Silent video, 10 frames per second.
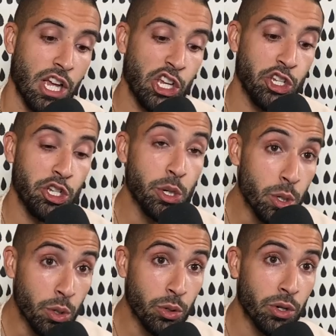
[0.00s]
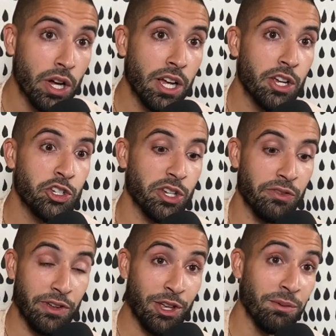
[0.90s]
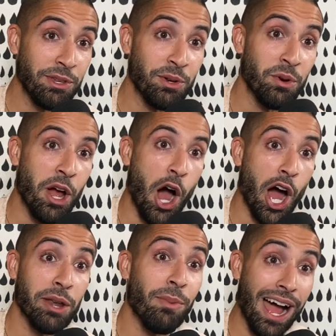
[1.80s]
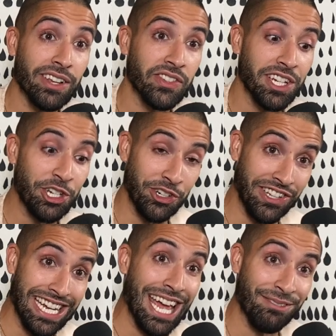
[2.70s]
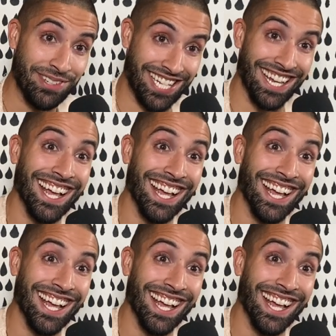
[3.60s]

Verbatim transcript: You should film you unboxing your DMs.